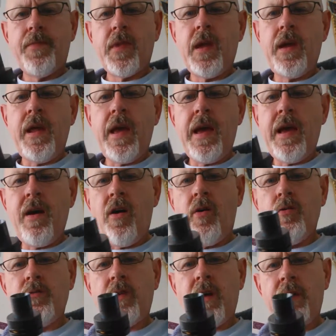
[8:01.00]
any air
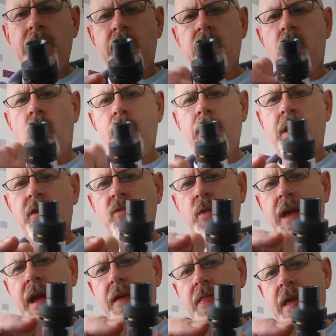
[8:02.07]
holes down the top, because we're
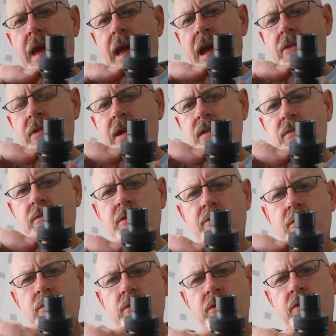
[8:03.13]
getting the air in
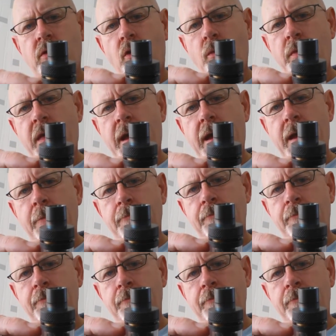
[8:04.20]
through the top there,